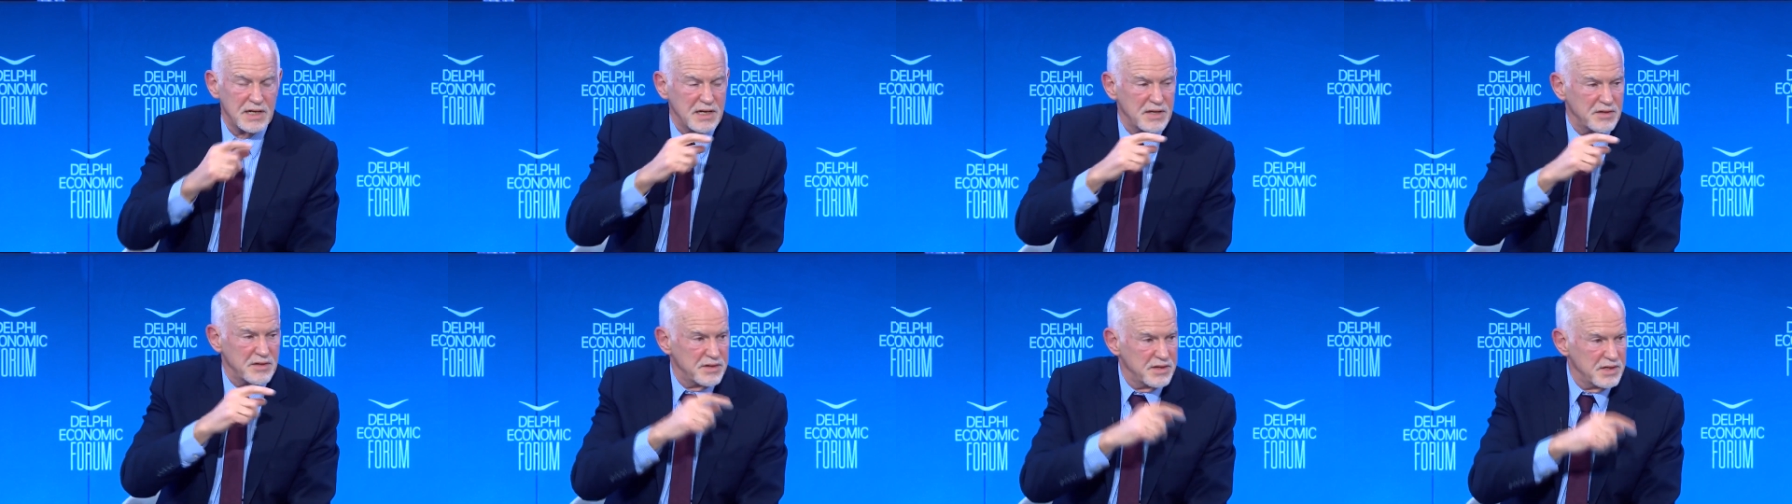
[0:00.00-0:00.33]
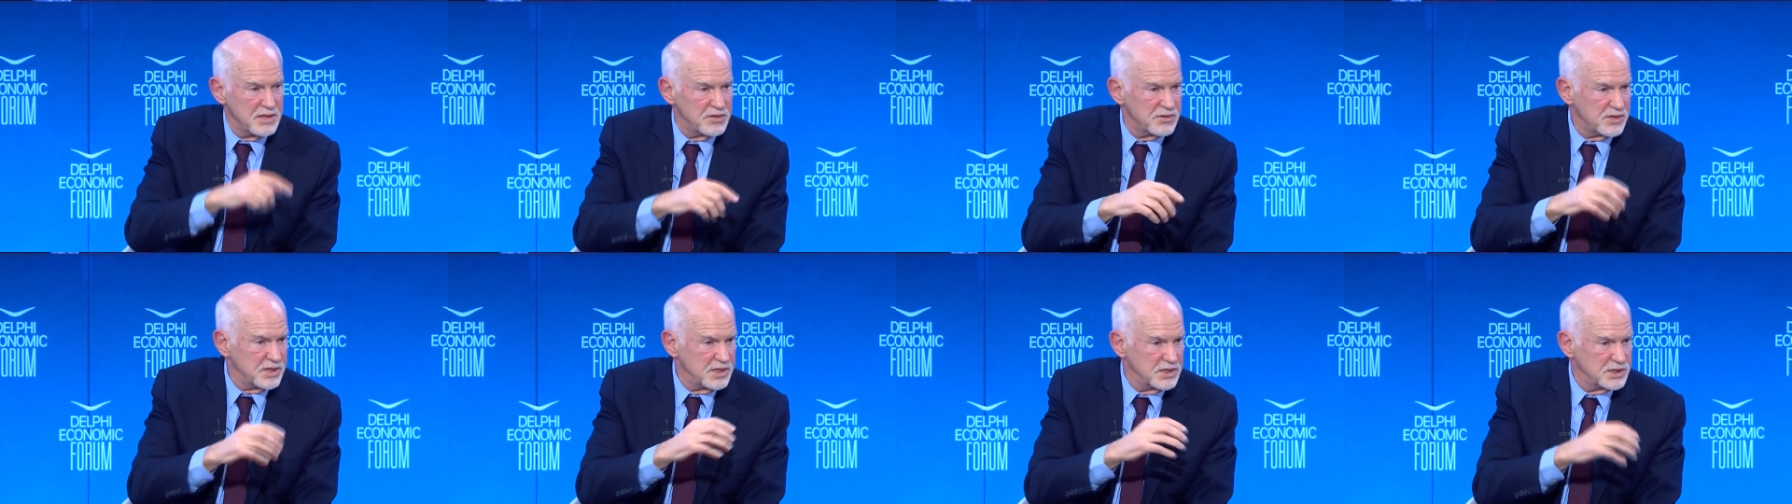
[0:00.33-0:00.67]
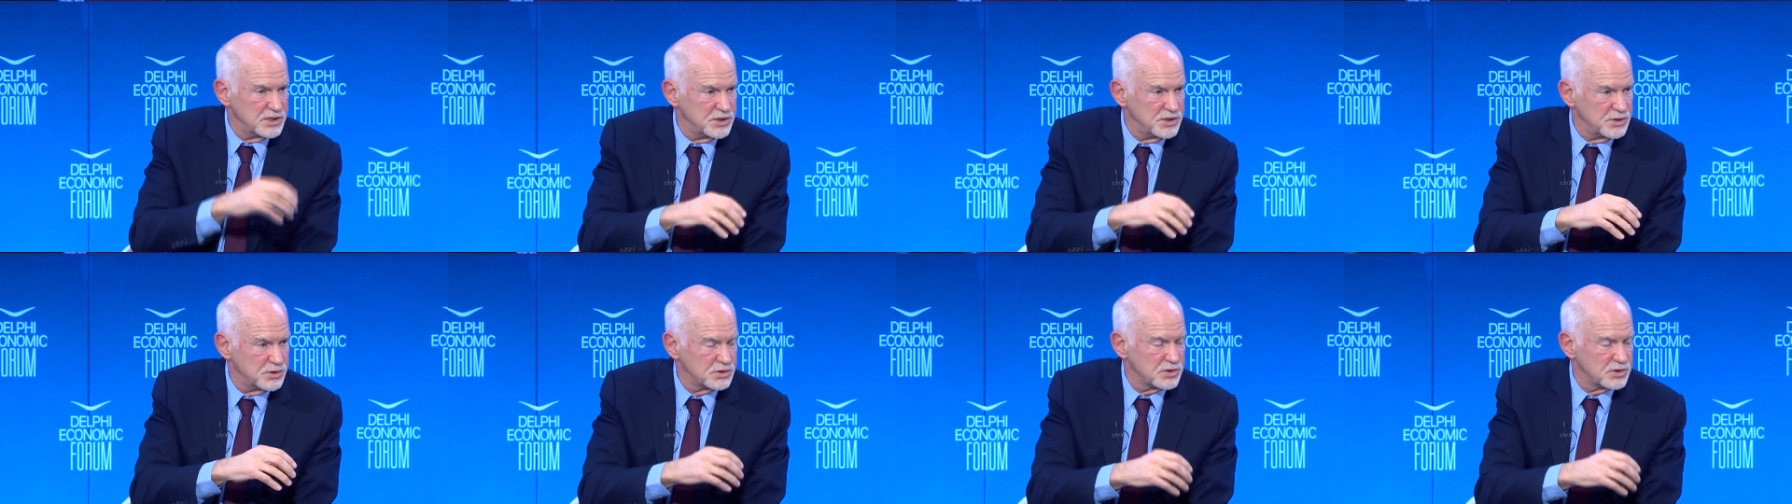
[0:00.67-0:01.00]
these
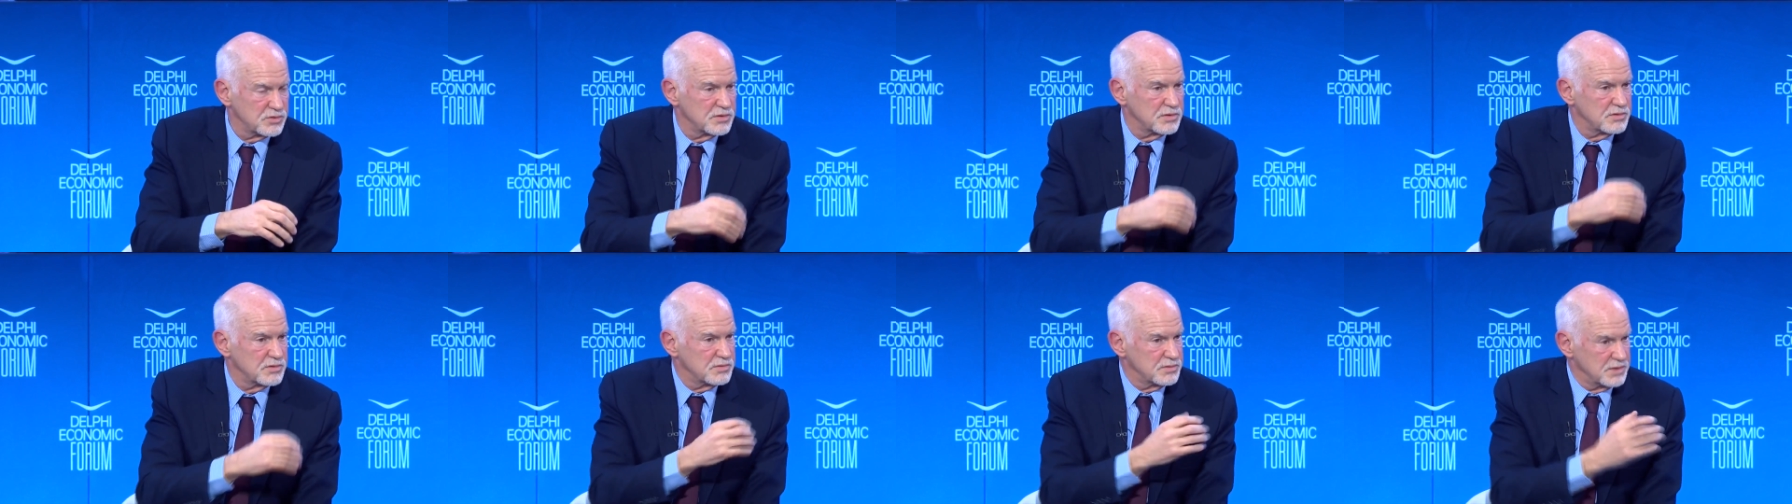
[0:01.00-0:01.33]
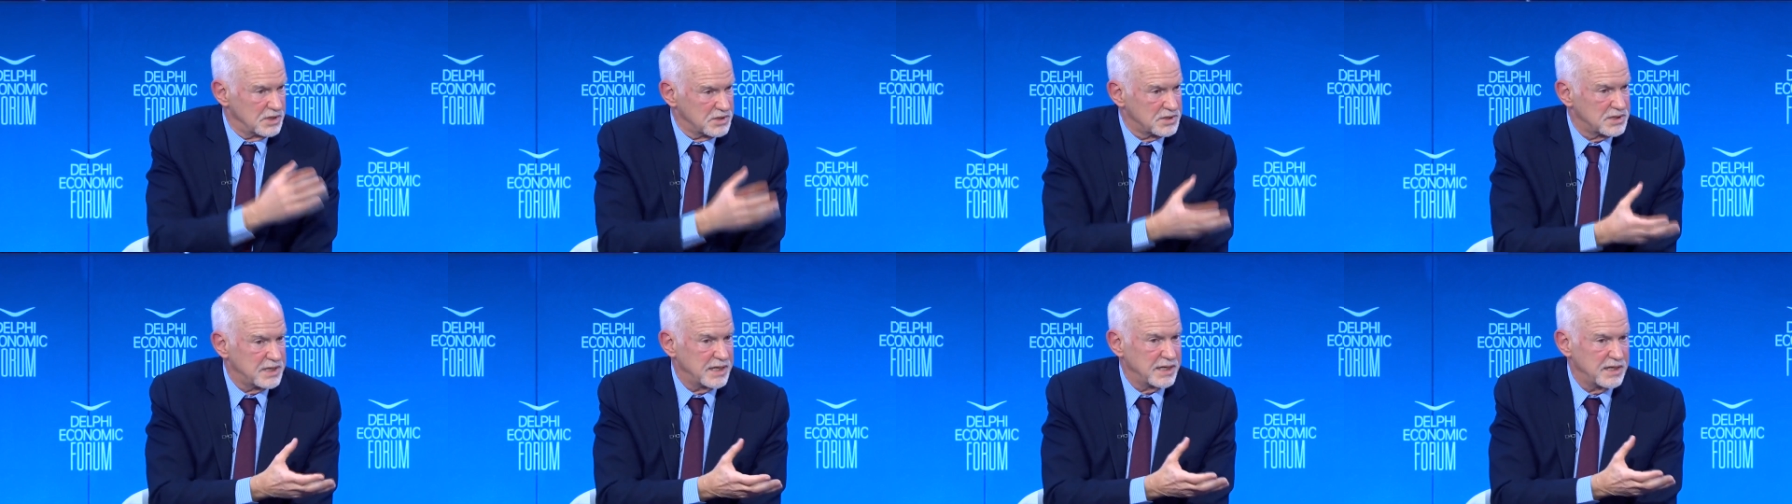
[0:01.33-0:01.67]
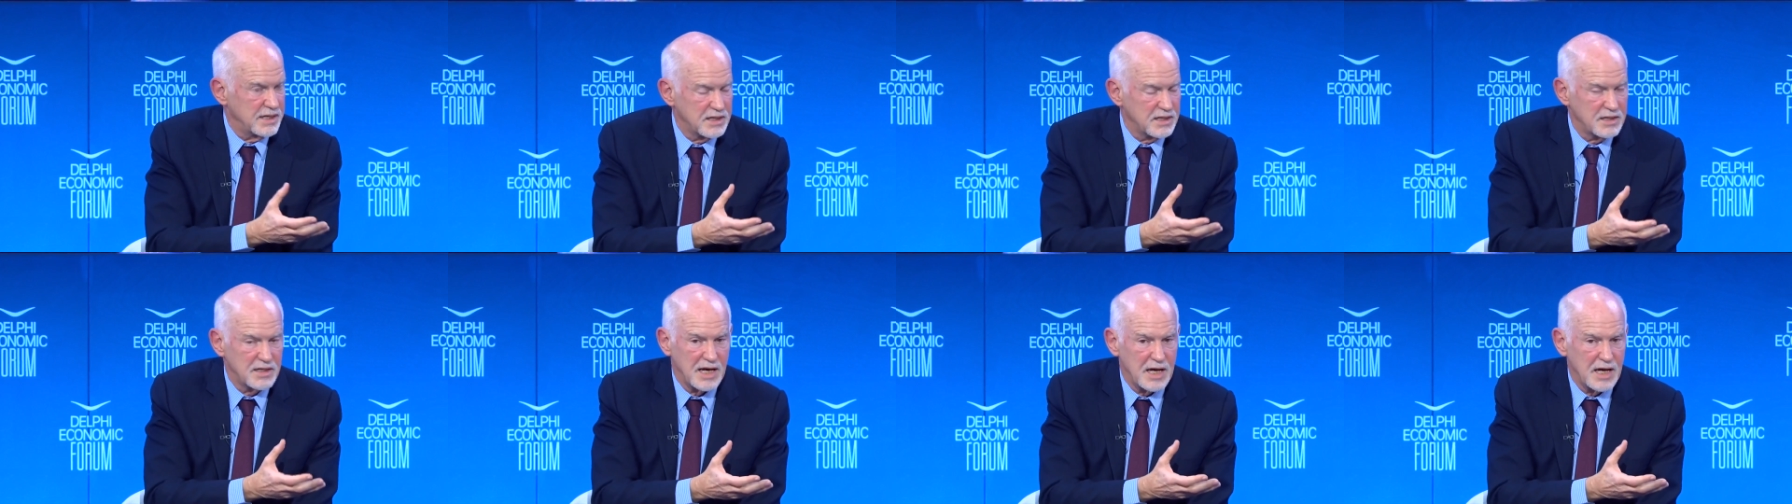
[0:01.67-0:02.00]
issues, let's take in
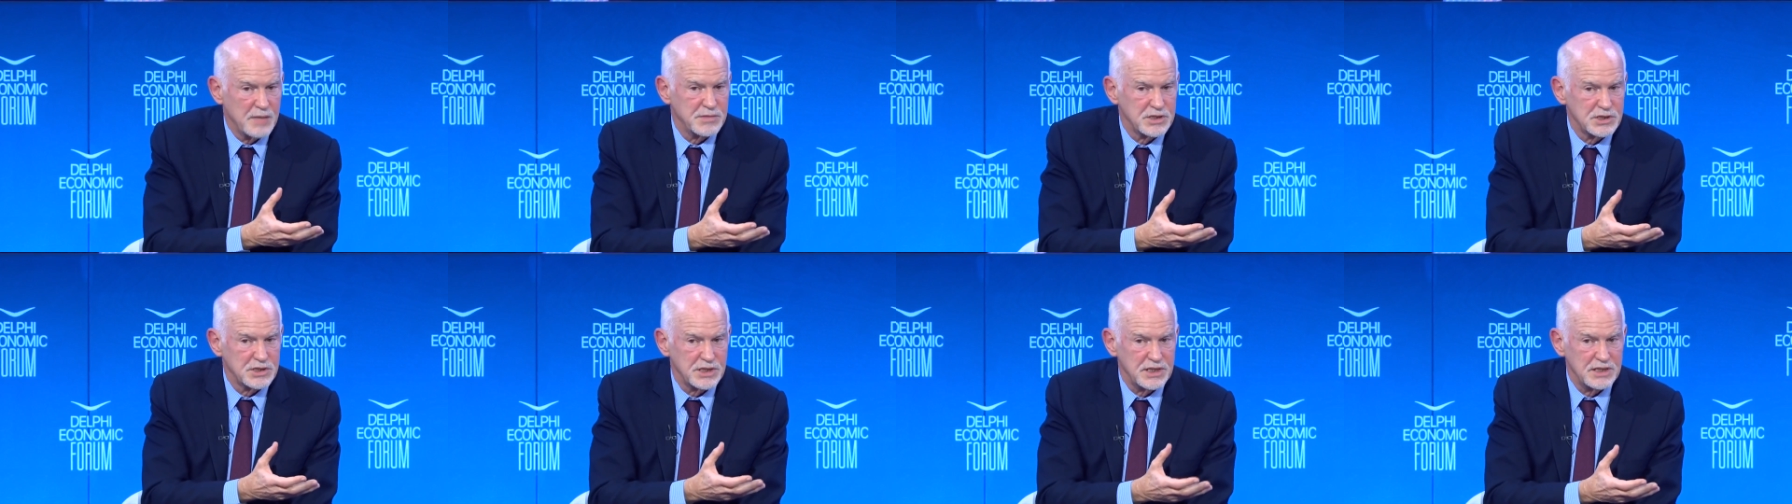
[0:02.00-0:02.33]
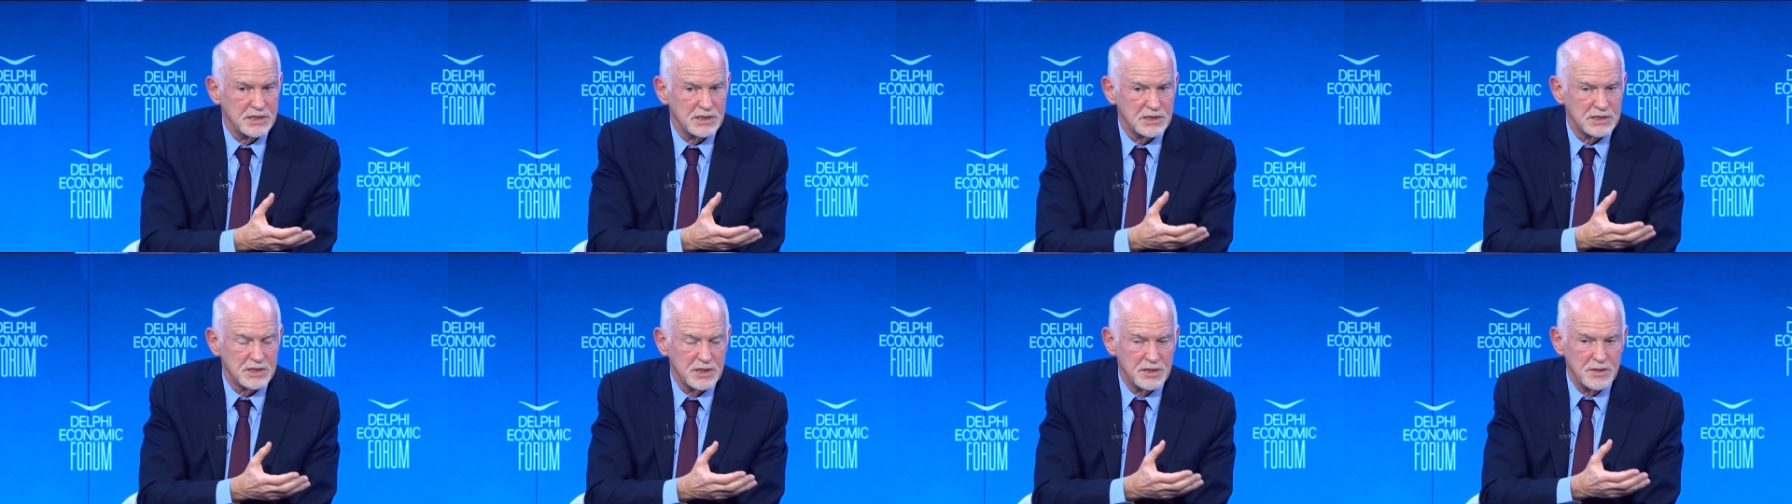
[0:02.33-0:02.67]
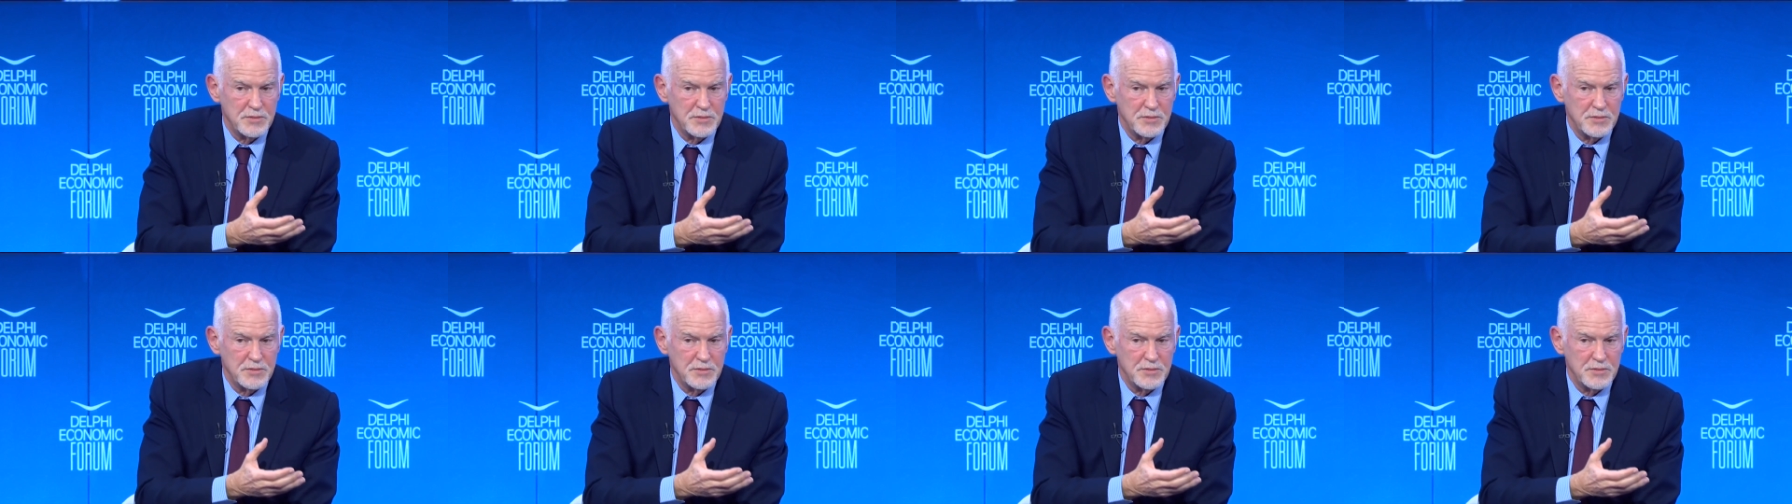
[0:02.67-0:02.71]
climate change,